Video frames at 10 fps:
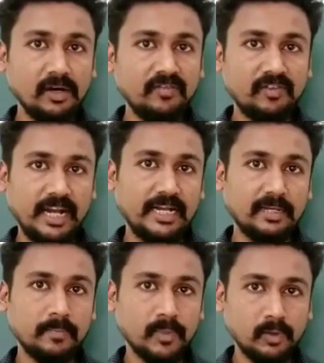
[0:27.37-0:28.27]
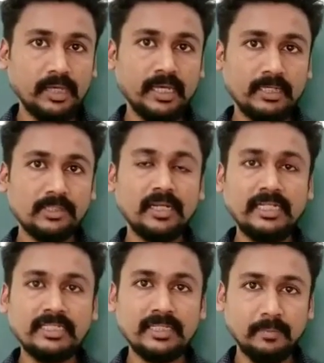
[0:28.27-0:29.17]
of light. Okay. So
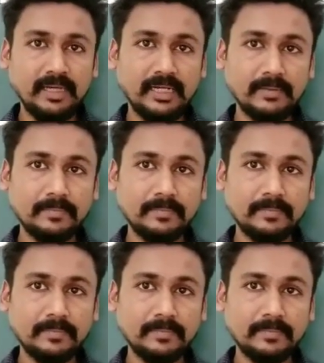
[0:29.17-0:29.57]
let's begin.